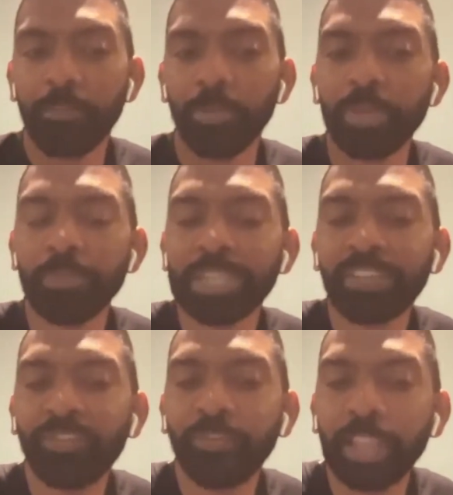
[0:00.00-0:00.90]
But we
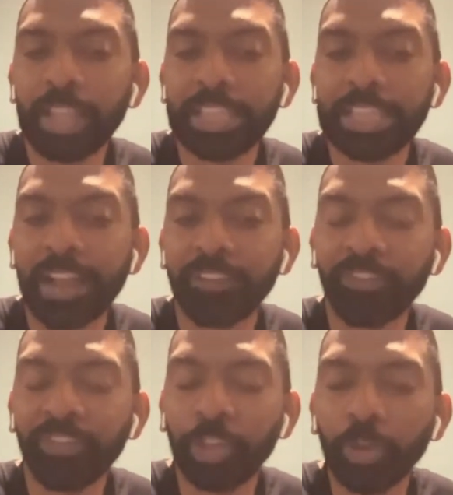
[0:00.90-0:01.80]
must let that
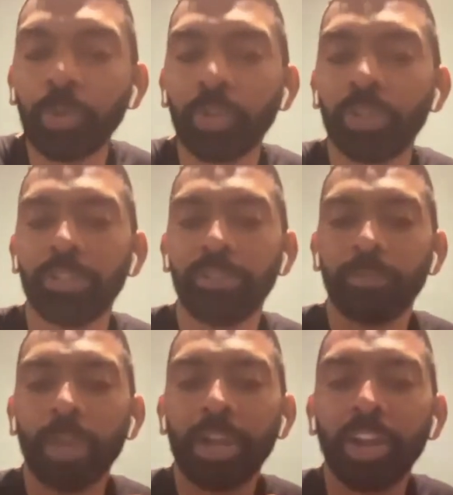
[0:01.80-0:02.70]
fuel
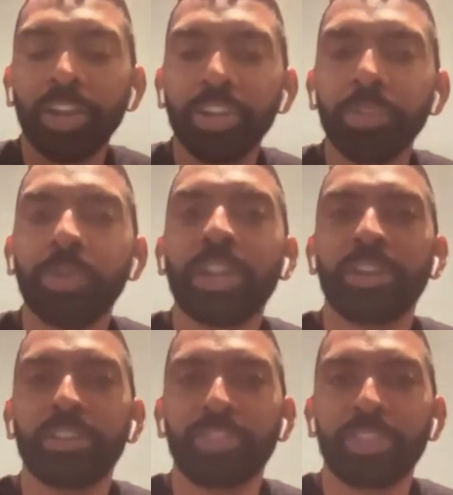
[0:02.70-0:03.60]
what our new
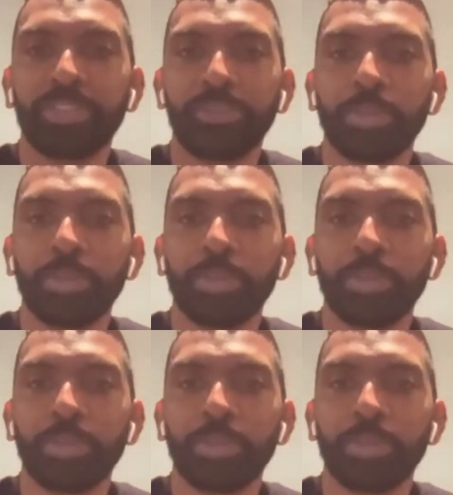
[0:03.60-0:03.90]
narrative is.